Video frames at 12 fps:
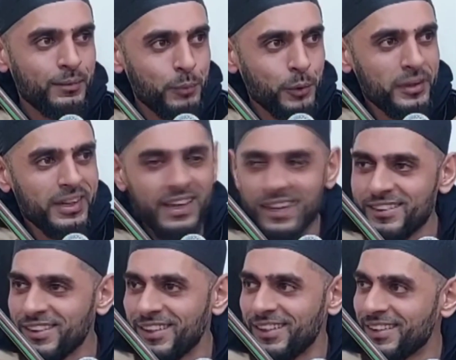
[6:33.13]
oil the
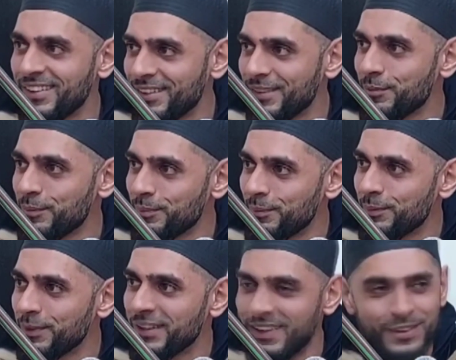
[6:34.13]
kettle,
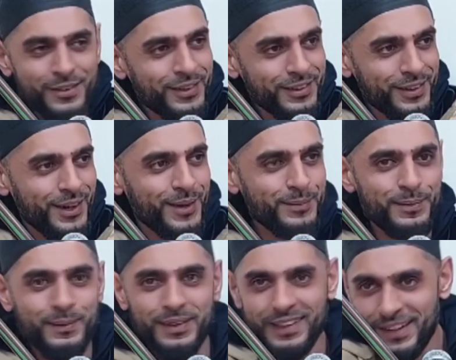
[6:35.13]
put the letter on top,
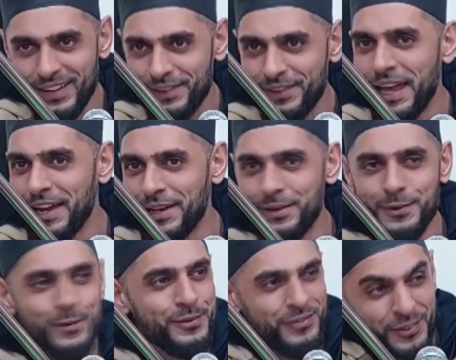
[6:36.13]
get it
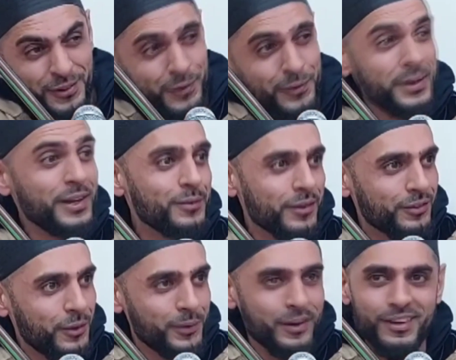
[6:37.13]
loose, just to read what's
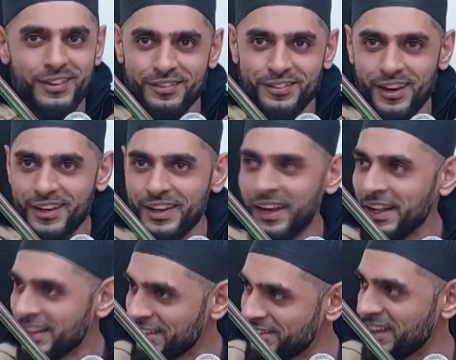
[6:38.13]
going on inside
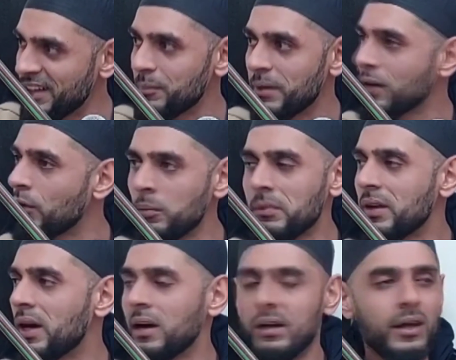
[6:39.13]
and seal it back up.
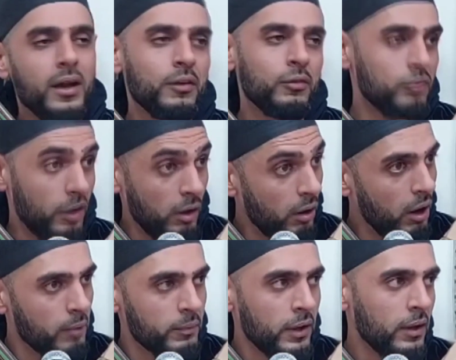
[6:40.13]
La, just
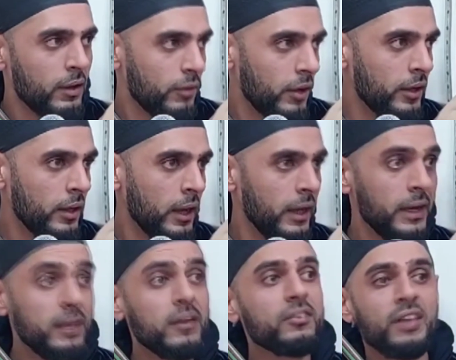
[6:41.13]
haram. Right?
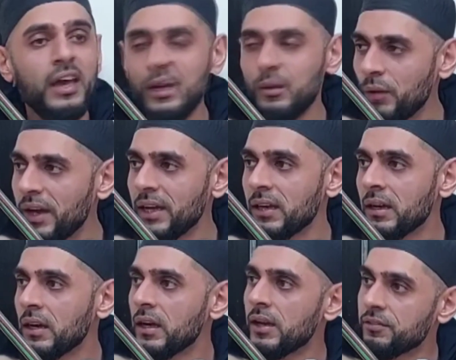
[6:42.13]
In the same
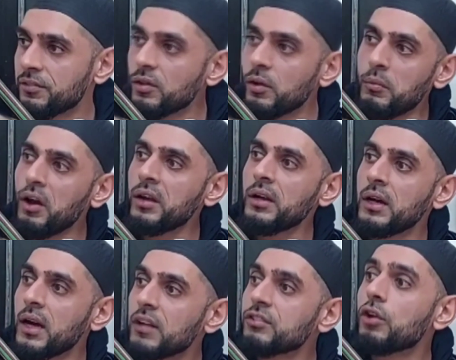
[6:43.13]
way, if
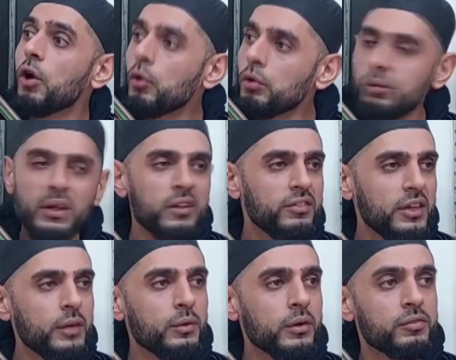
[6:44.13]
someone has told you their
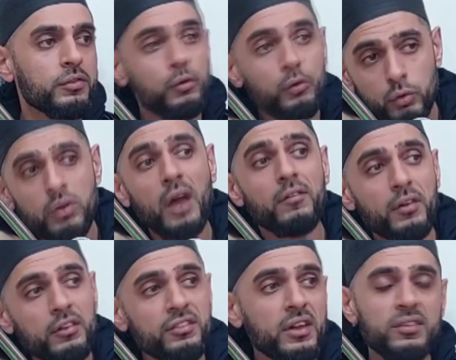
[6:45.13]
secrets, for you to
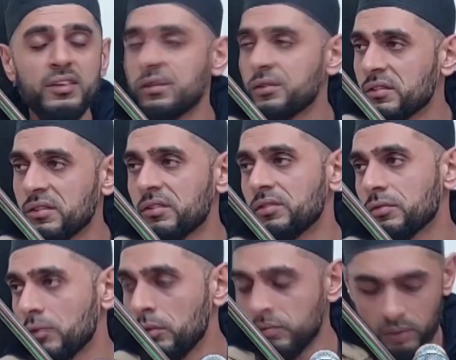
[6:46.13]
divulge their secrets, this is
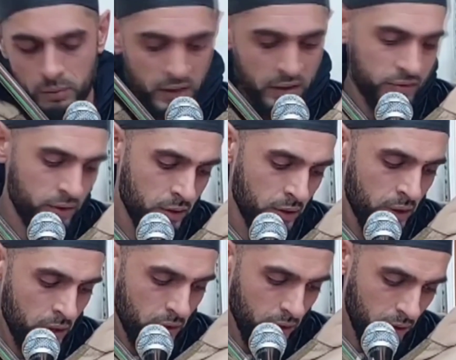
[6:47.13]
also amongst the
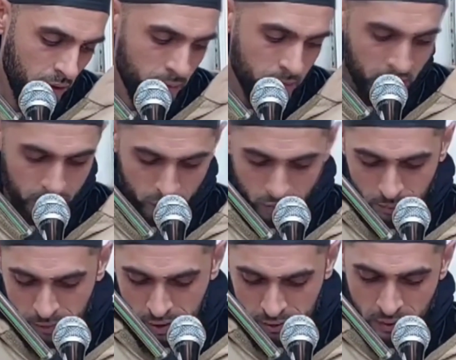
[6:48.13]

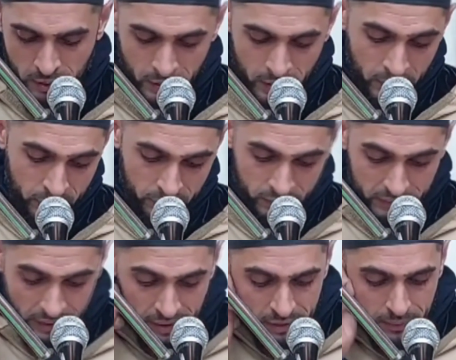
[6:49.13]
haramat. So
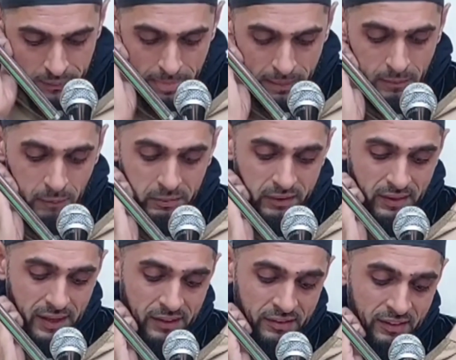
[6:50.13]
then Imam
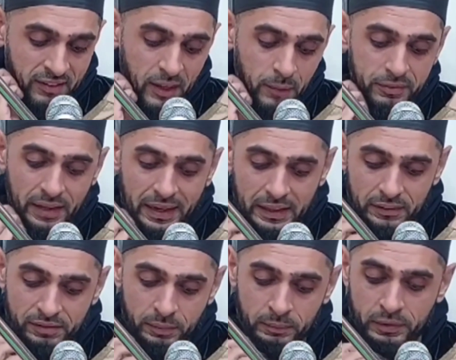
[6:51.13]
Ghazali says, keep
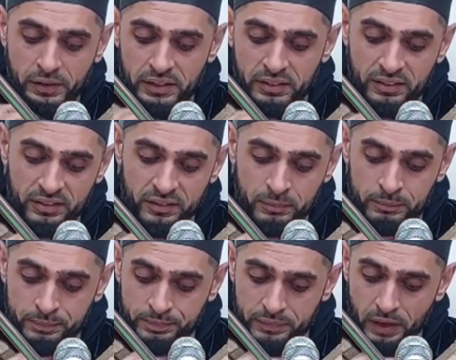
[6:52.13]
silent from
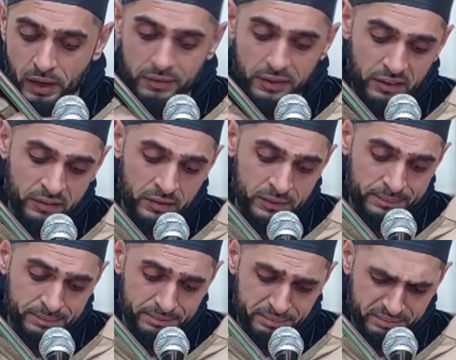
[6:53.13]
criticism of his
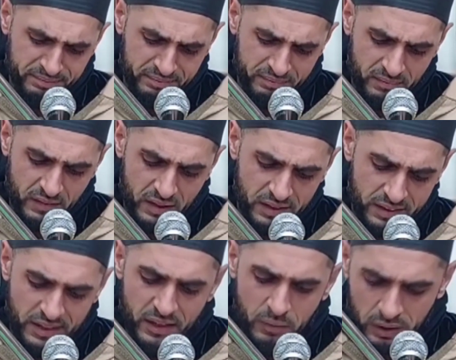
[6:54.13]

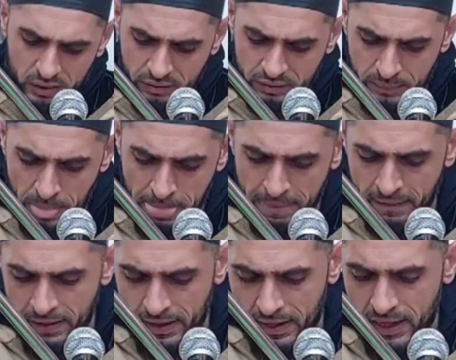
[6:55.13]
dear ones
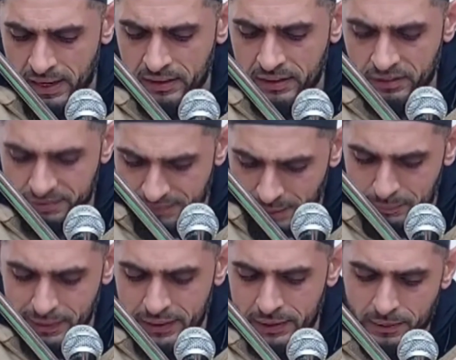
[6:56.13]
and his
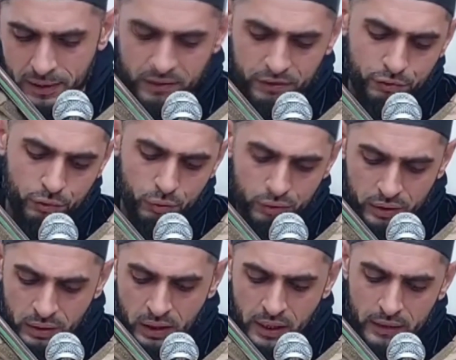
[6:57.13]
family and his
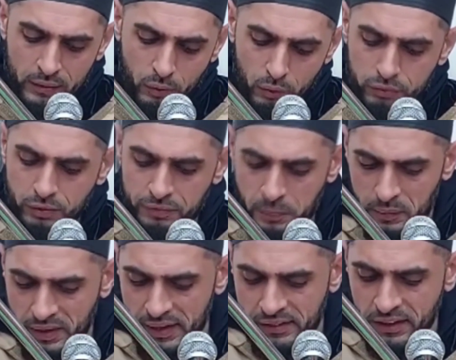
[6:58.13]
children, and also from
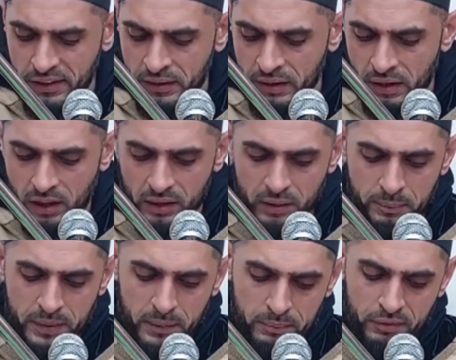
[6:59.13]
relating other
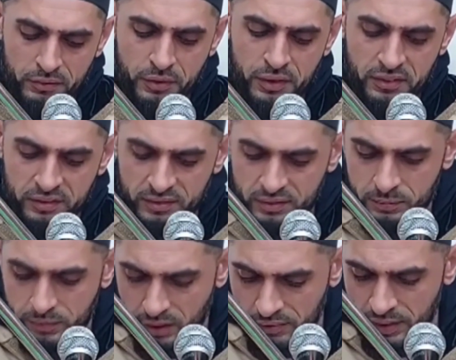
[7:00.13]
people's
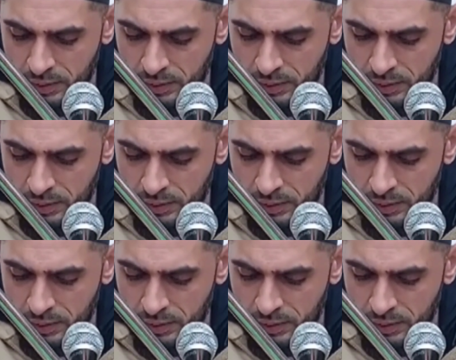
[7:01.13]
criticisms of